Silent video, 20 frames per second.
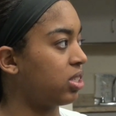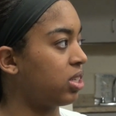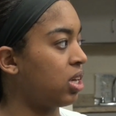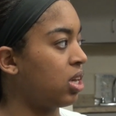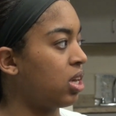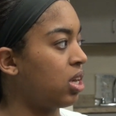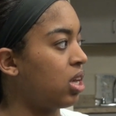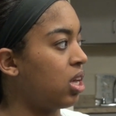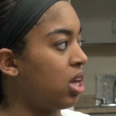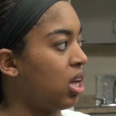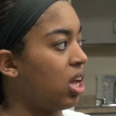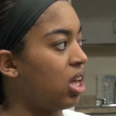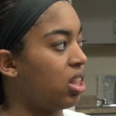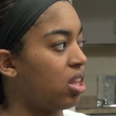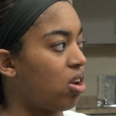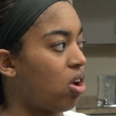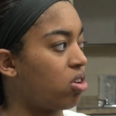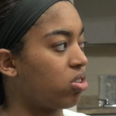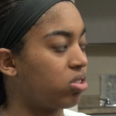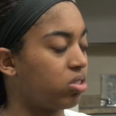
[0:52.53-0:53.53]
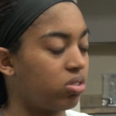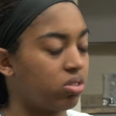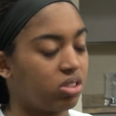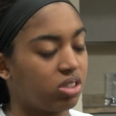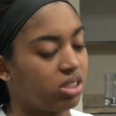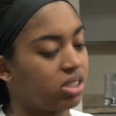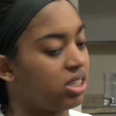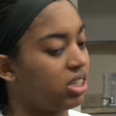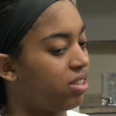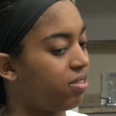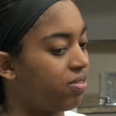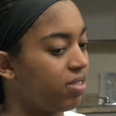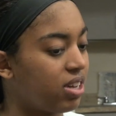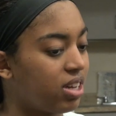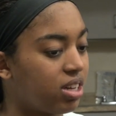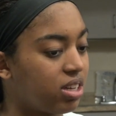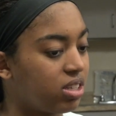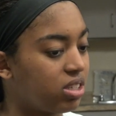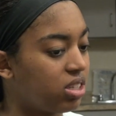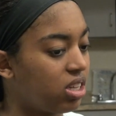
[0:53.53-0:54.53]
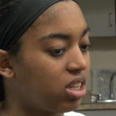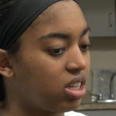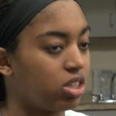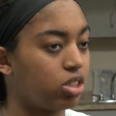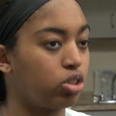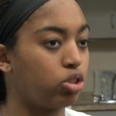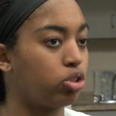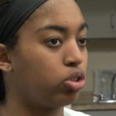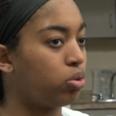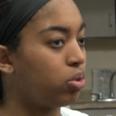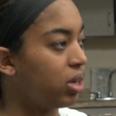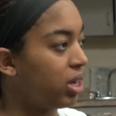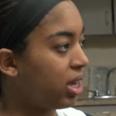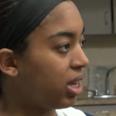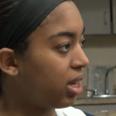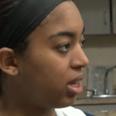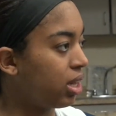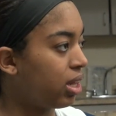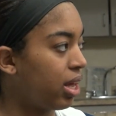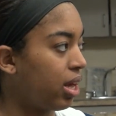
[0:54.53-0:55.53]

and then also just defense and shooting.